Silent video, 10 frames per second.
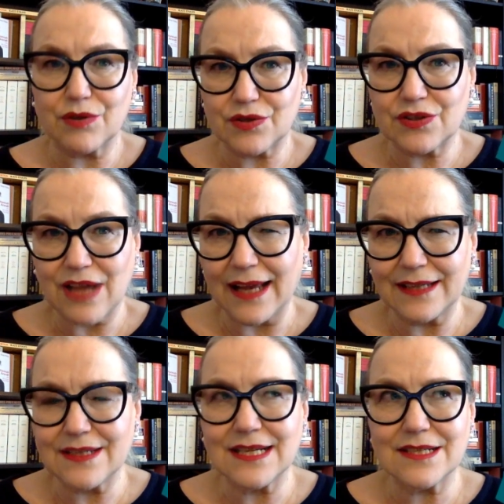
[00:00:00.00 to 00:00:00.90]
a,
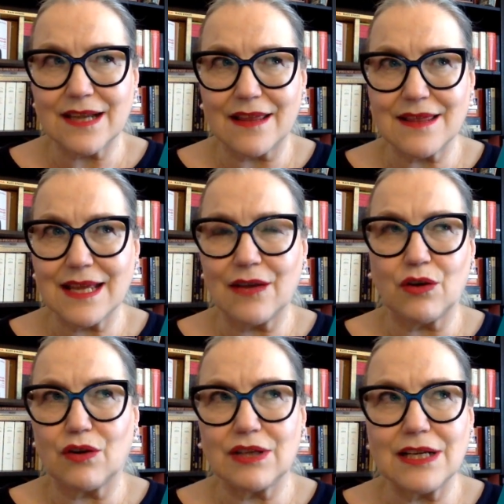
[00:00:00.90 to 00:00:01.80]
scientist, I think, or
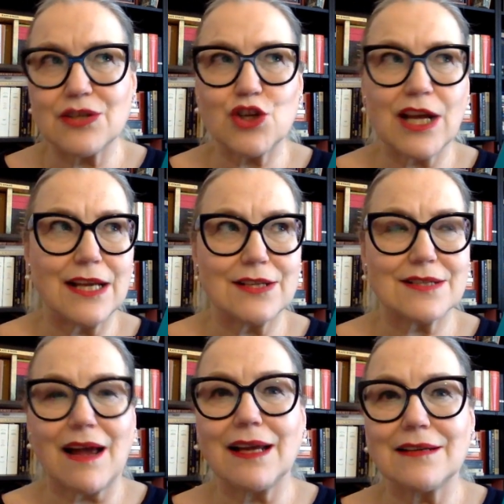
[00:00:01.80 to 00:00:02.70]
at least she is
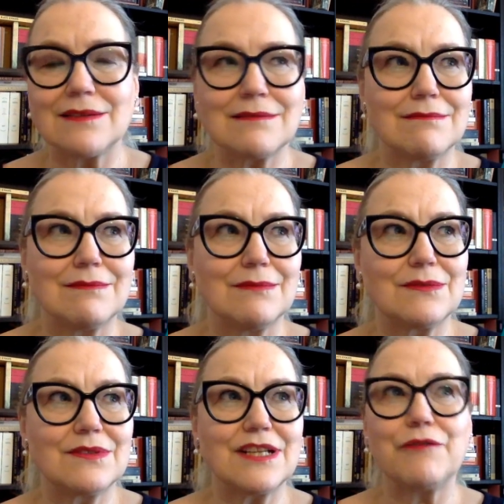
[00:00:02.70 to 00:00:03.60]

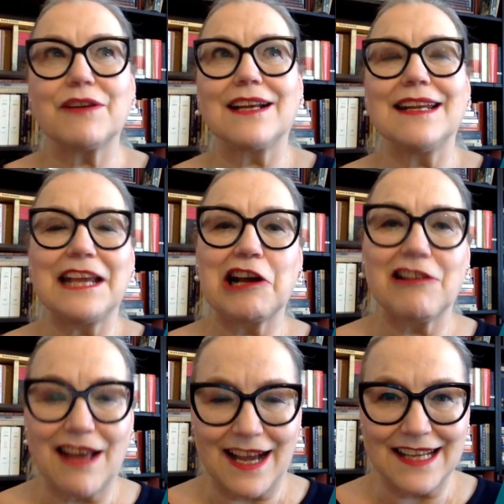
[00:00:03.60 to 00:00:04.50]
scientifically
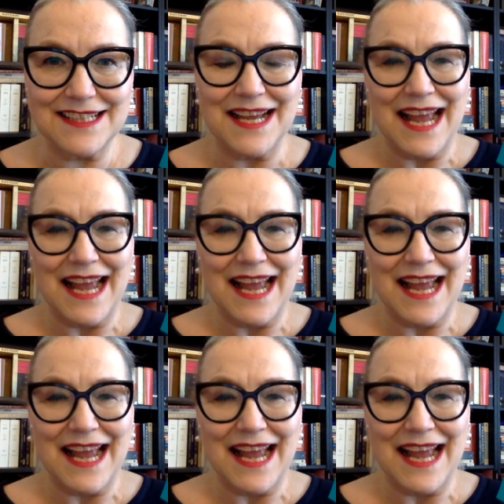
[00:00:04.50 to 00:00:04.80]
inclined.